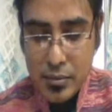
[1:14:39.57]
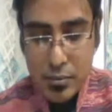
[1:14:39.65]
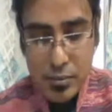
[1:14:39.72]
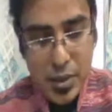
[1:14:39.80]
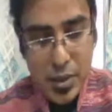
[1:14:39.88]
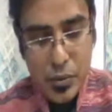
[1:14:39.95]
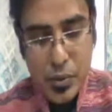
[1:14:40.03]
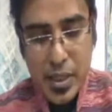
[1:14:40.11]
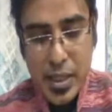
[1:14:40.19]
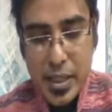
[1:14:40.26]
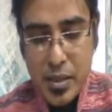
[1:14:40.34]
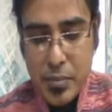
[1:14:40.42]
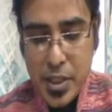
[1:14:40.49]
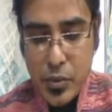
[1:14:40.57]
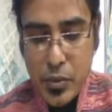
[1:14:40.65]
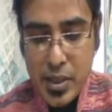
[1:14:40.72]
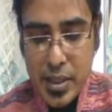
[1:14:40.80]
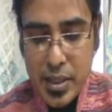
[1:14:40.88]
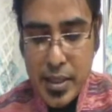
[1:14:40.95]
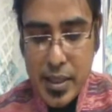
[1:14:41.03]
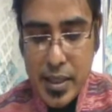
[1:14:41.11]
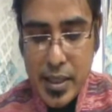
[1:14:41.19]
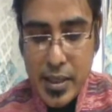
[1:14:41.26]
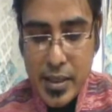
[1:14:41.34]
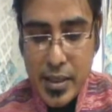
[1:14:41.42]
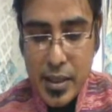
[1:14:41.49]
you relate between the
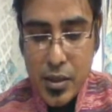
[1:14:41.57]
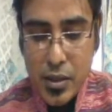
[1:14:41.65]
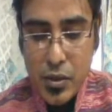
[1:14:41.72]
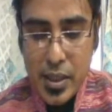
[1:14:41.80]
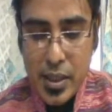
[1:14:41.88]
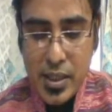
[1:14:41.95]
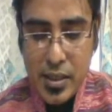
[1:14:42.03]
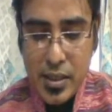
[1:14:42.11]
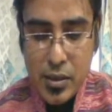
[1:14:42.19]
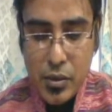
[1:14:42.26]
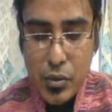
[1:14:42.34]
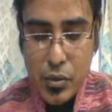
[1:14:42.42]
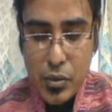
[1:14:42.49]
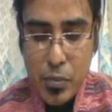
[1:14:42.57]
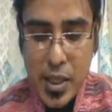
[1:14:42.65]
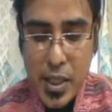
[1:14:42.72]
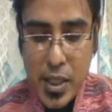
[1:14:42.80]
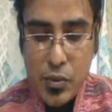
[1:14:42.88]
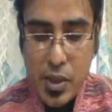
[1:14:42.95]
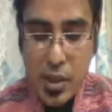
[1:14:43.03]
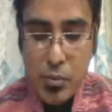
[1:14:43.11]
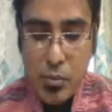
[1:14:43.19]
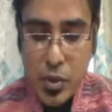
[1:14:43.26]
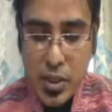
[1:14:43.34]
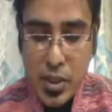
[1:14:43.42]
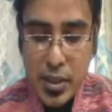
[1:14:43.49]
reality and knowledge through virtual mode
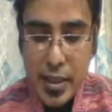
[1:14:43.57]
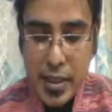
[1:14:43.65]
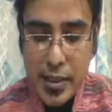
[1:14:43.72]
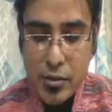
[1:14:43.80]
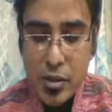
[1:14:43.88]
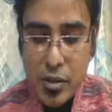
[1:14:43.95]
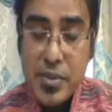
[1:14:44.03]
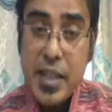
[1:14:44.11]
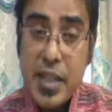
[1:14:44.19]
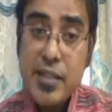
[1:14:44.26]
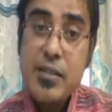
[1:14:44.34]
in case of science?